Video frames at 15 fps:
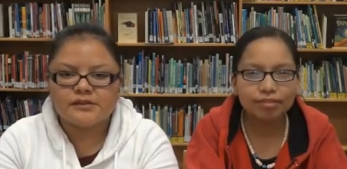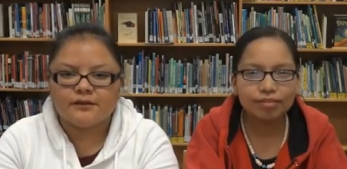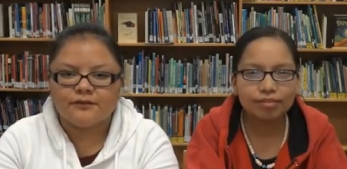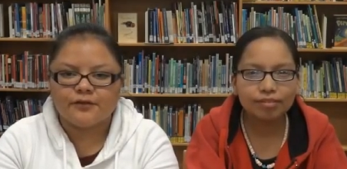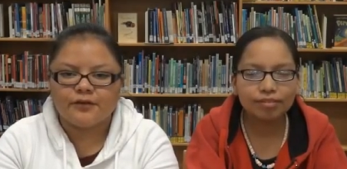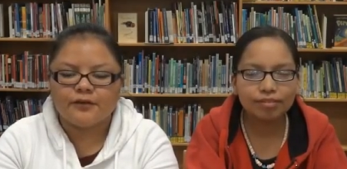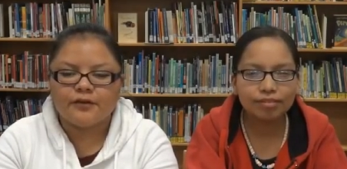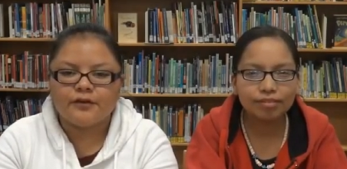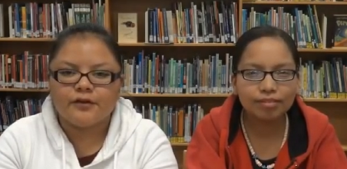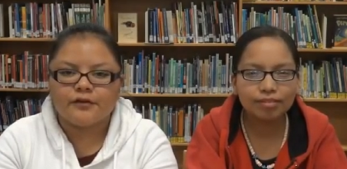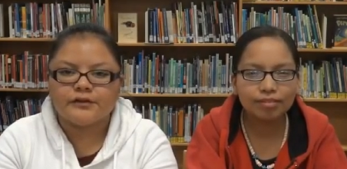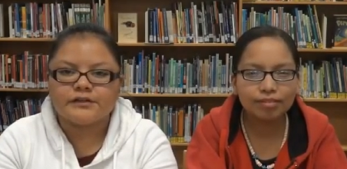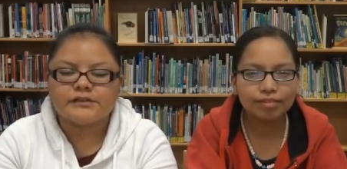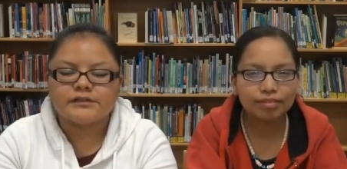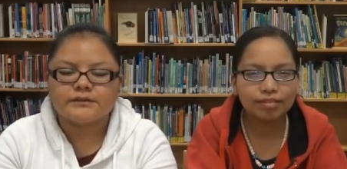Speaker 1: until further
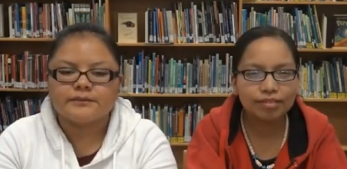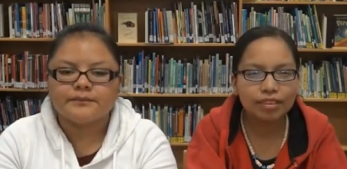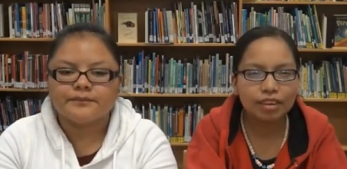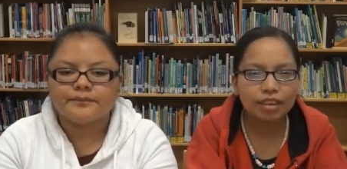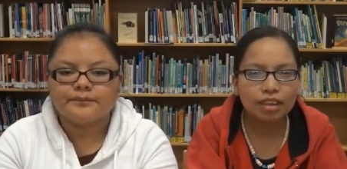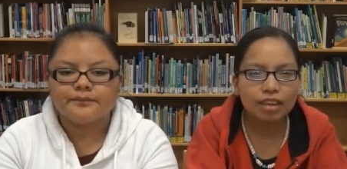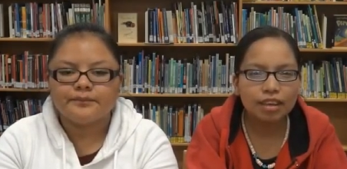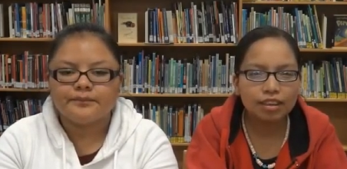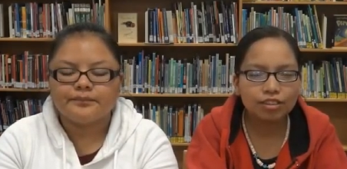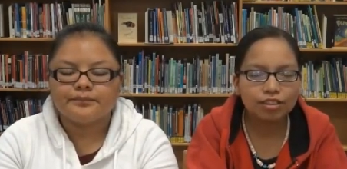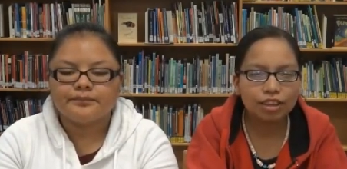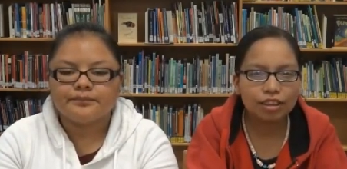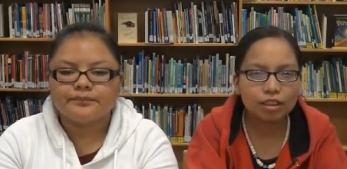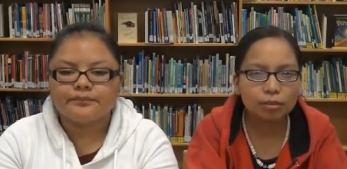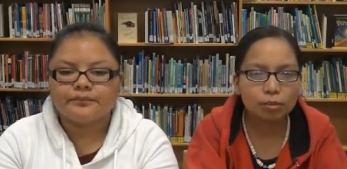notice.
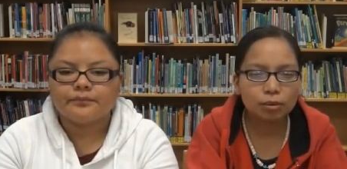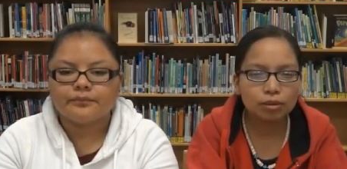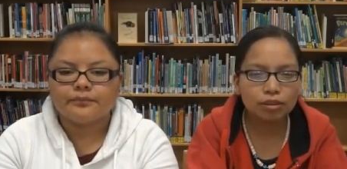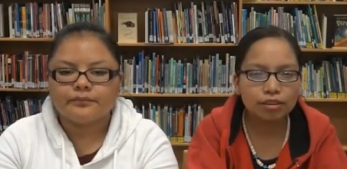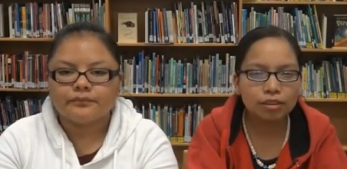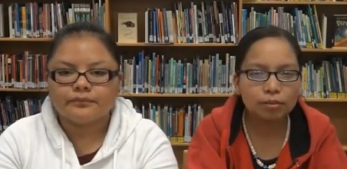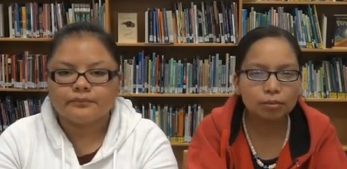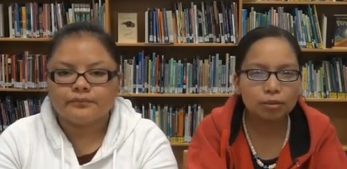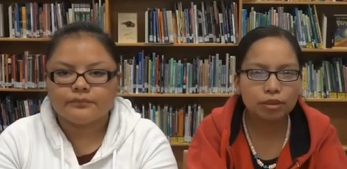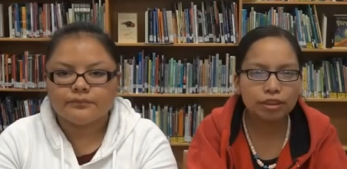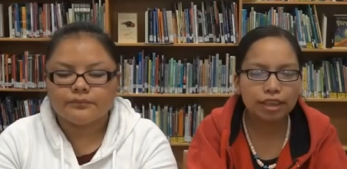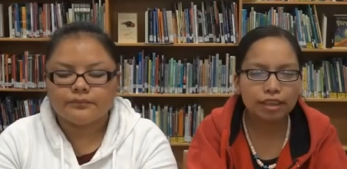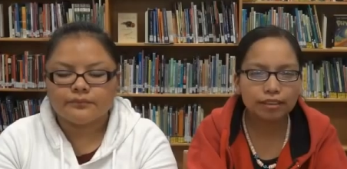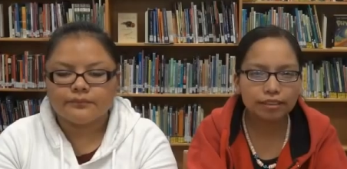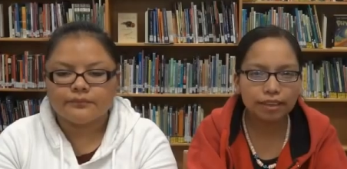Check the bulletin board
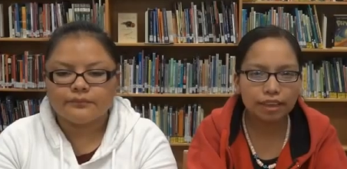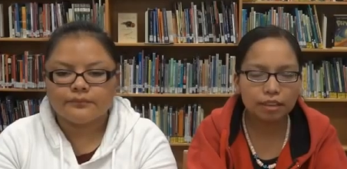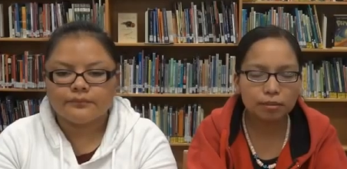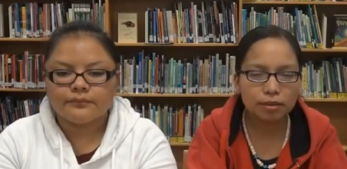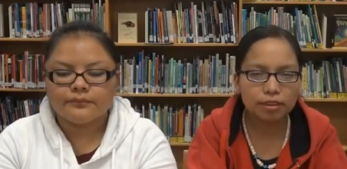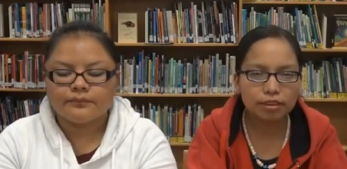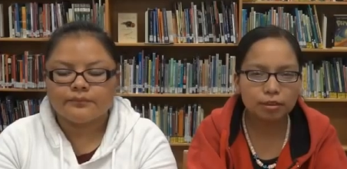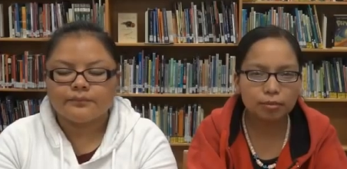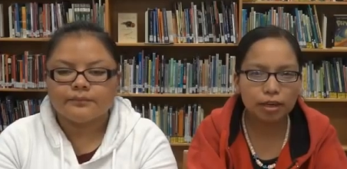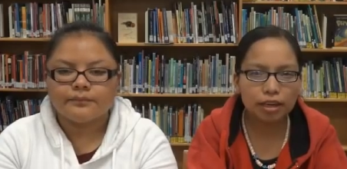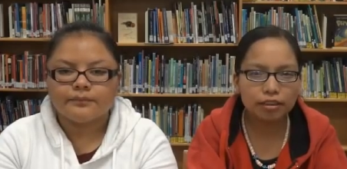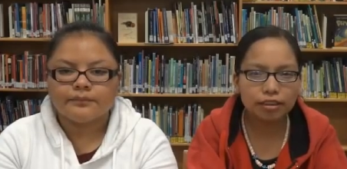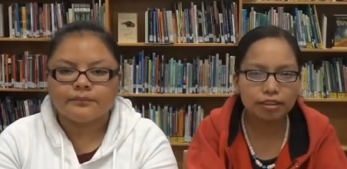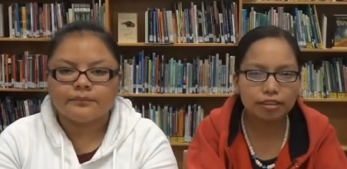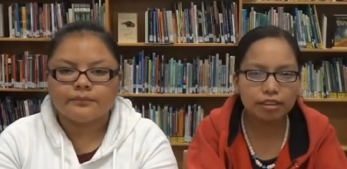outside of Mr.
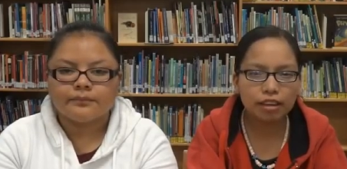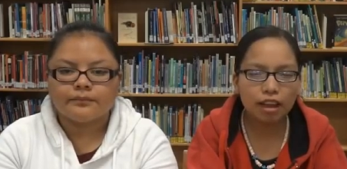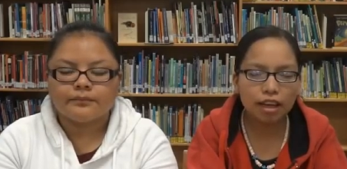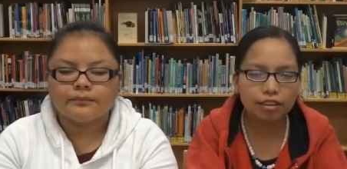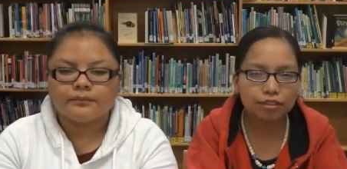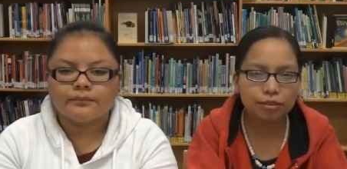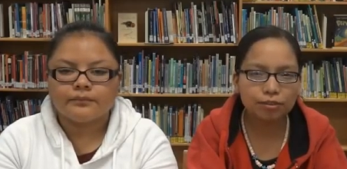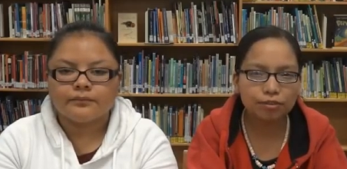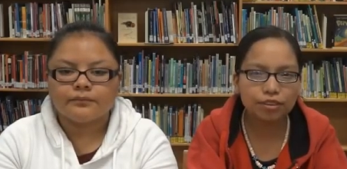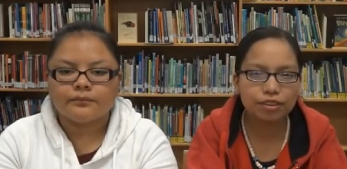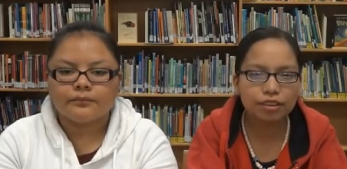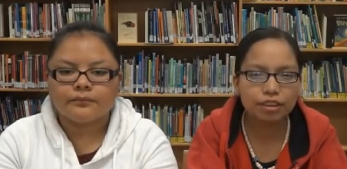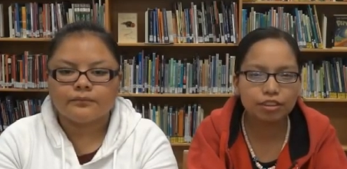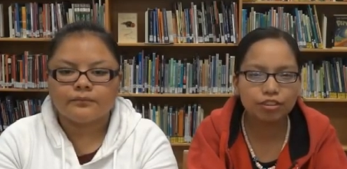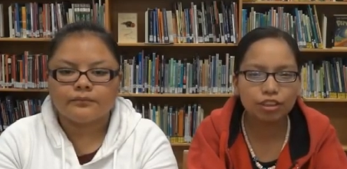Browning's classroom for
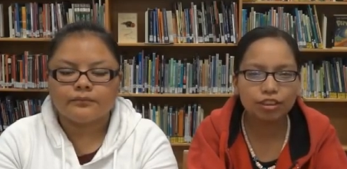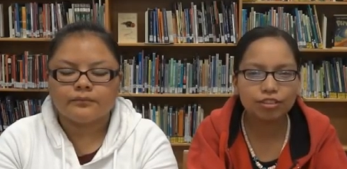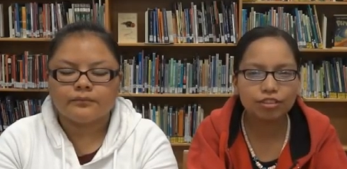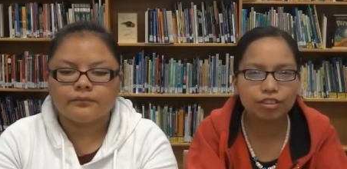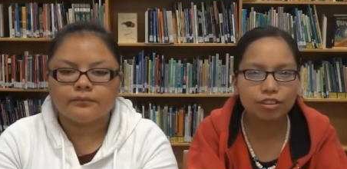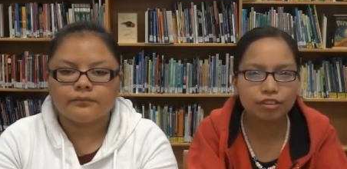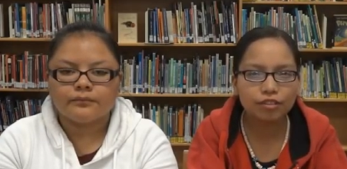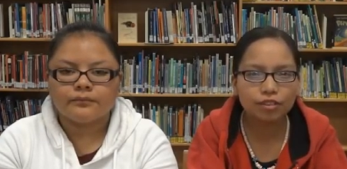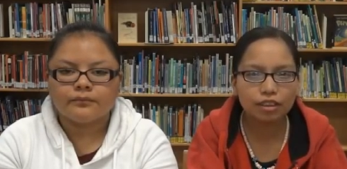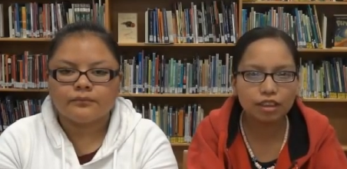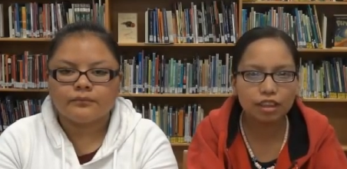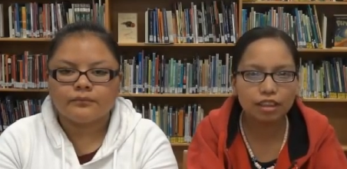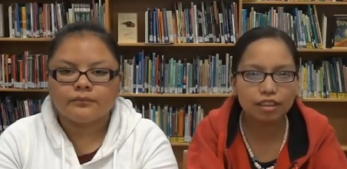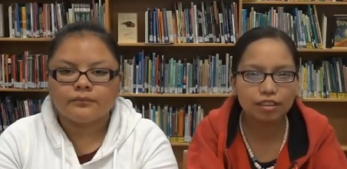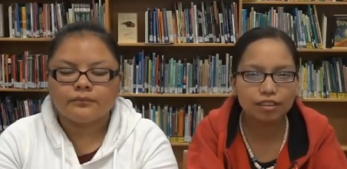suggestions for
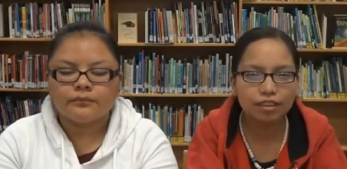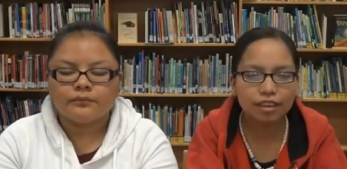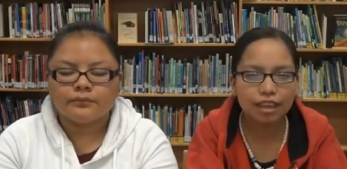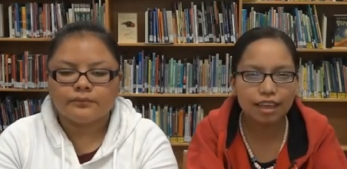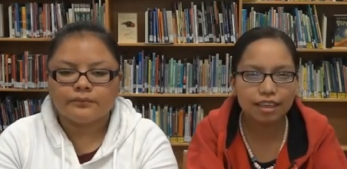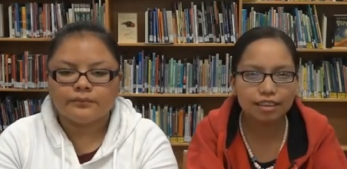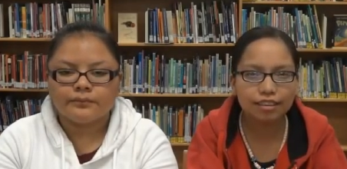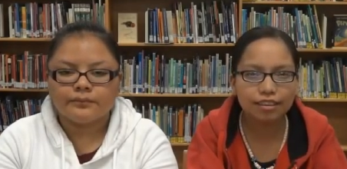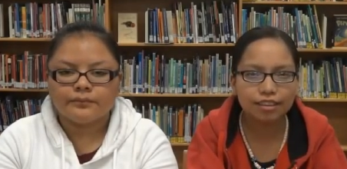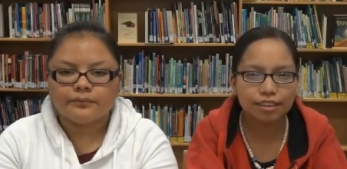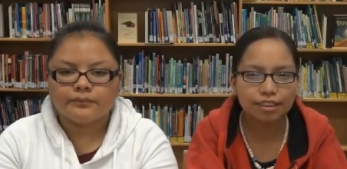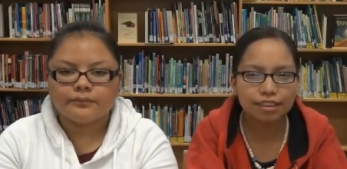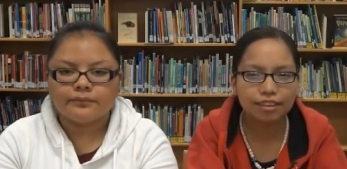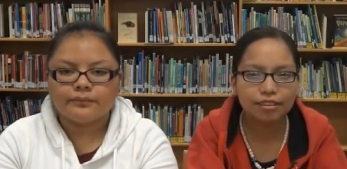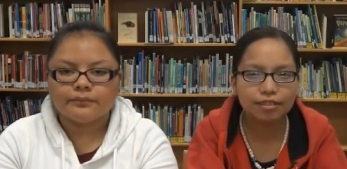letters to the editor.